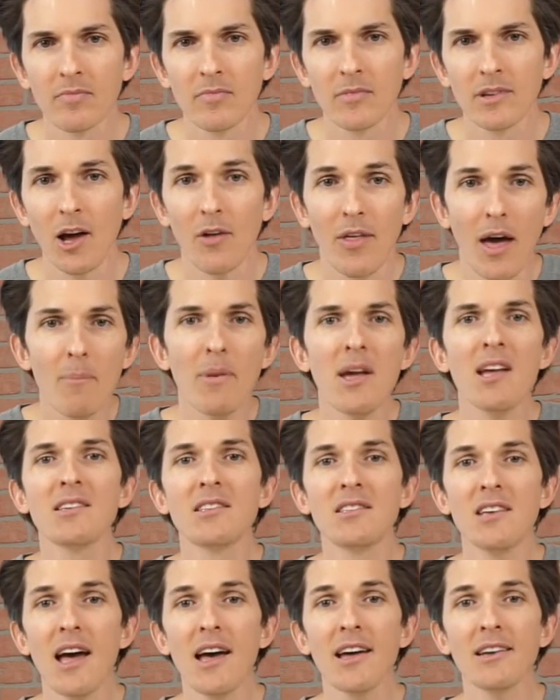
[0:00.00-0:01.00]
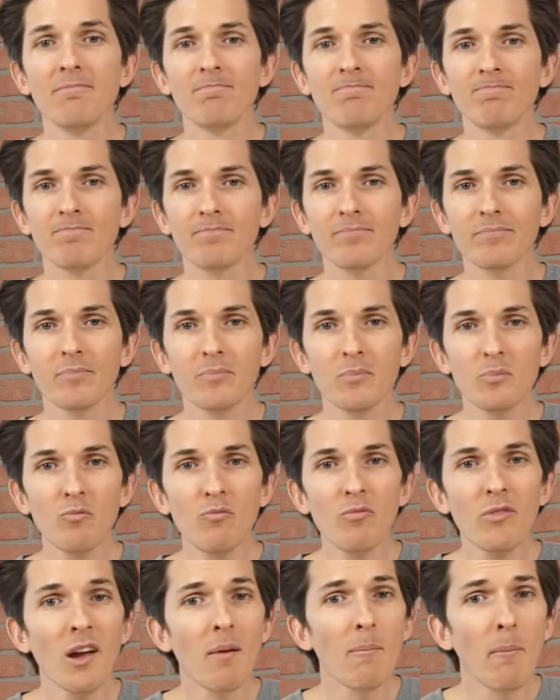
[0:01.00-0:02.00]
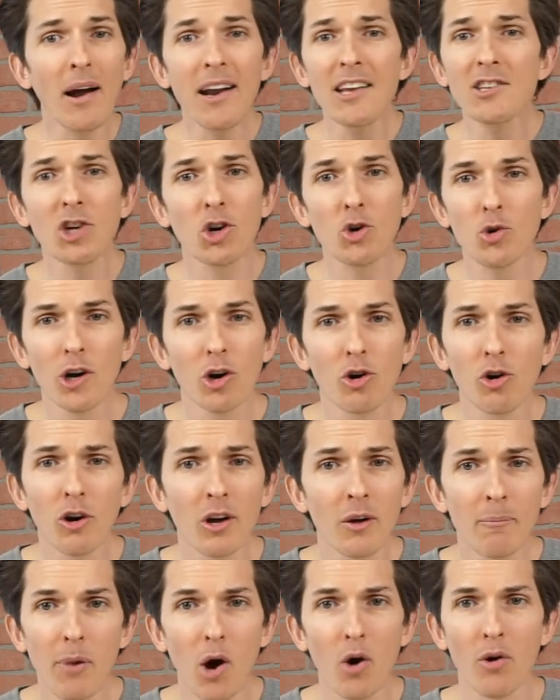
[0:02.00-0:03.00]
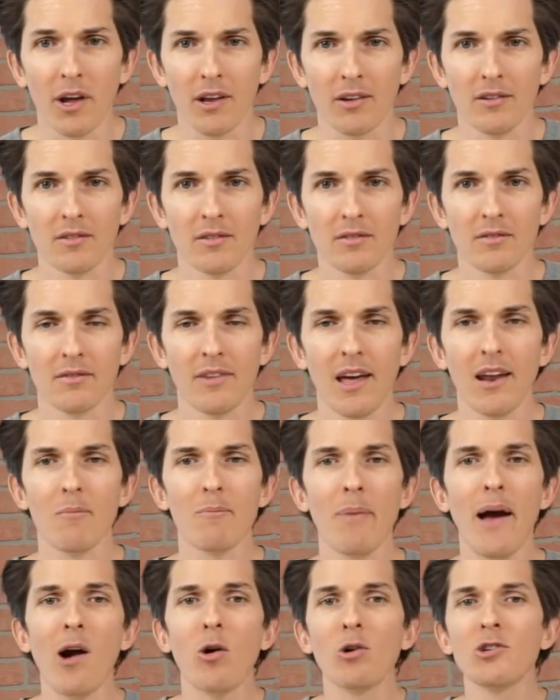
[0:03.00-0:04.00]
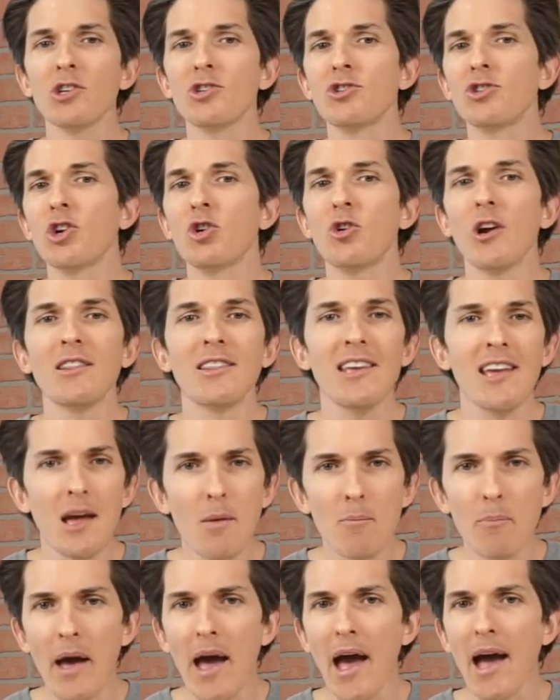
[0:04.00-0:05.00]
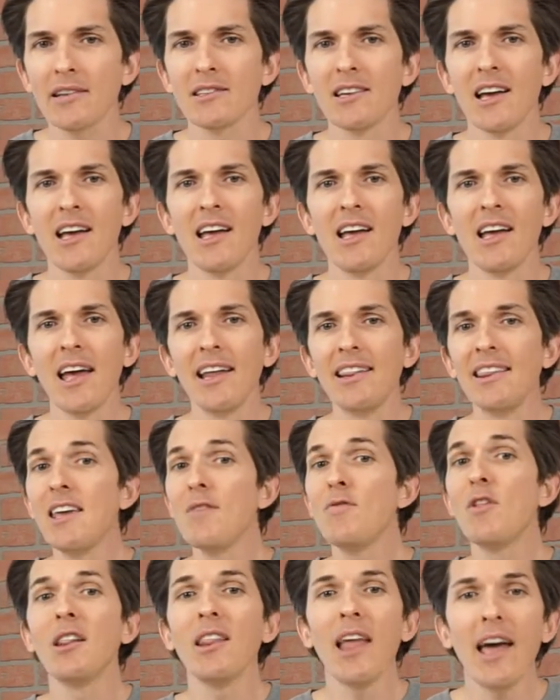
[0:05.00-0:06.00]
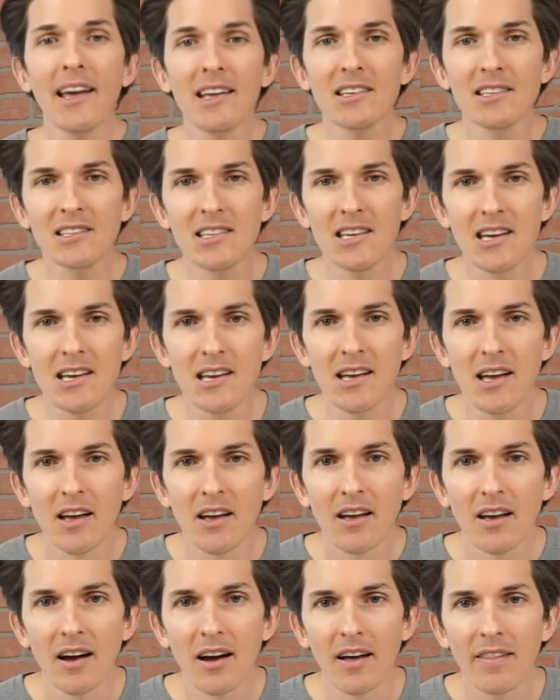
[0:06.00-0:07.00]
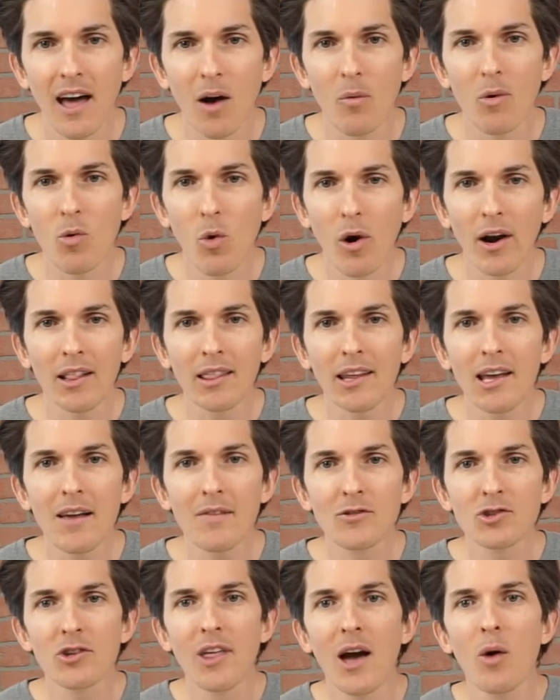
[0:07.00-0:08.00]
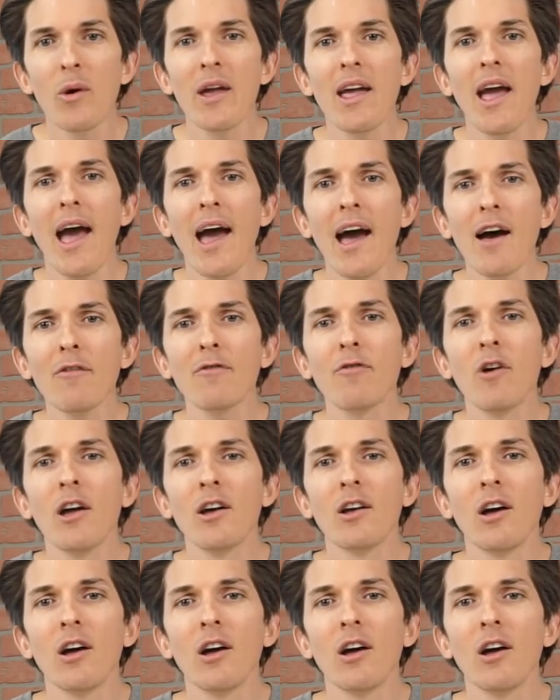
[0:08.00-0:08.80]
Now that being said, money is a critical component that empowers us to create the impact and leave the legacy that we want to leave so we have